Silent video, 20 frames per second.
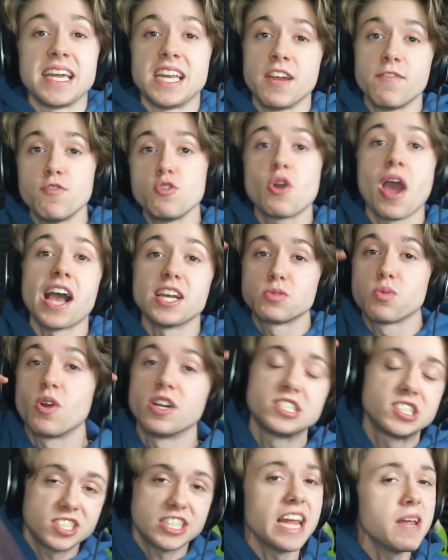And if you guys want
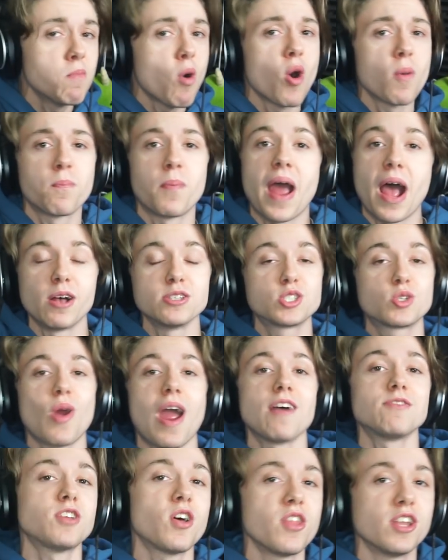to see more
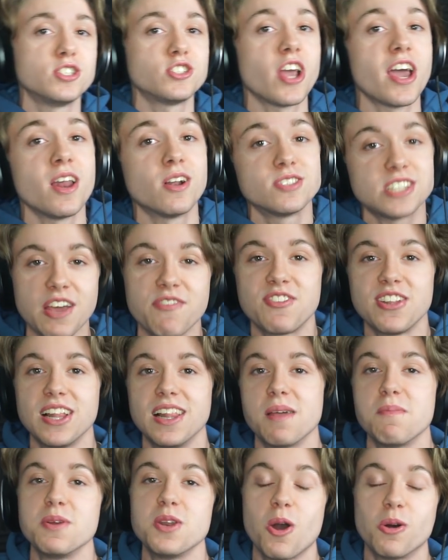Palscraft on the channel, definitely
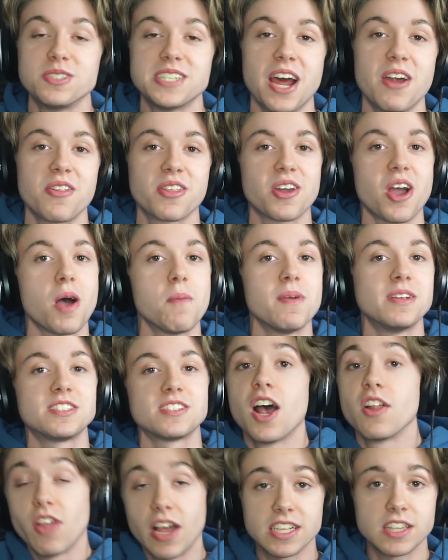let me know down in the comments.
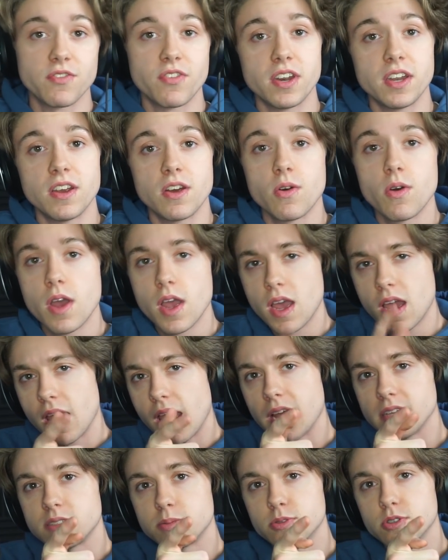Like the video
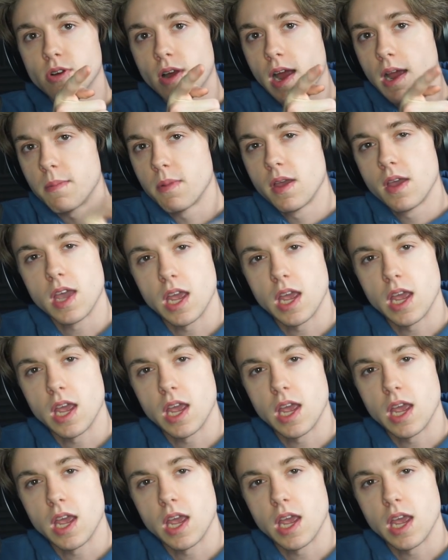and subscribe.